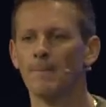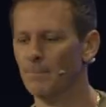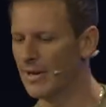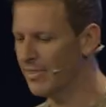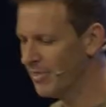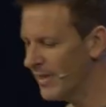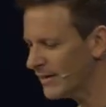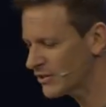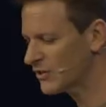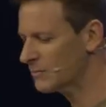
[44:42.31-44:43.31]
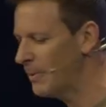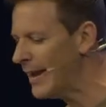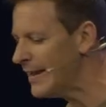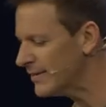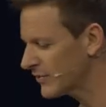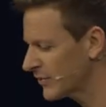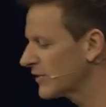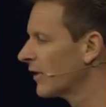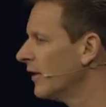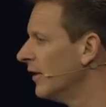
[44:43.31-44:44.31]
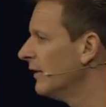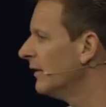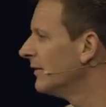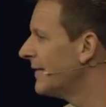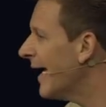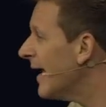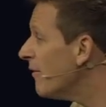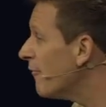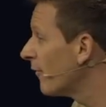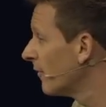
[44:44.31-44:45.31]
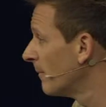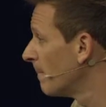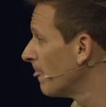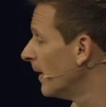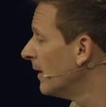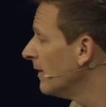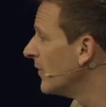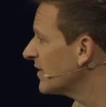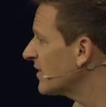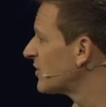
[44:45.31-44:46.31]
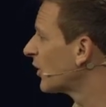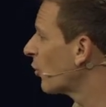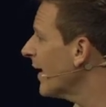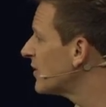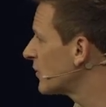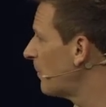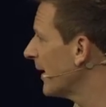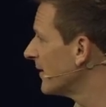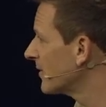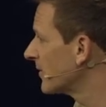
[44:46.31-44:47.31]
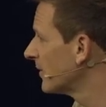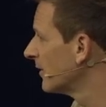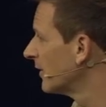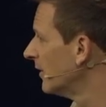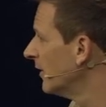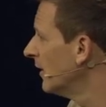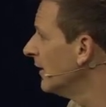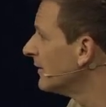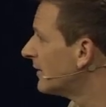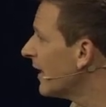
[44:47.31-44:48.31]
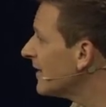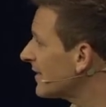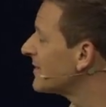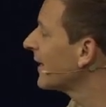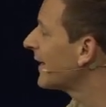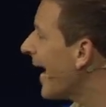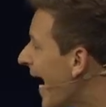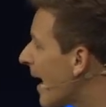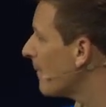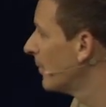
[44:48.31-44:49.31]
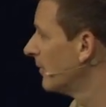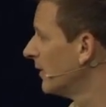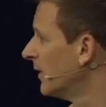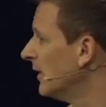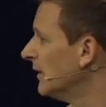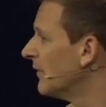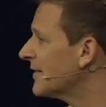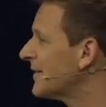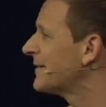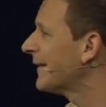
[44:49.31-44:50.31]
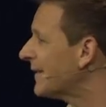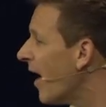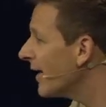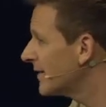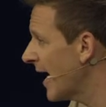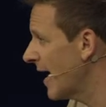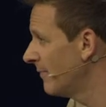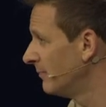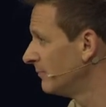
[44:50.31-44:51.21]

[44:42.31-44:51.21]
But this space, Dave, this is the grace space. This is the gap. This is the God gap.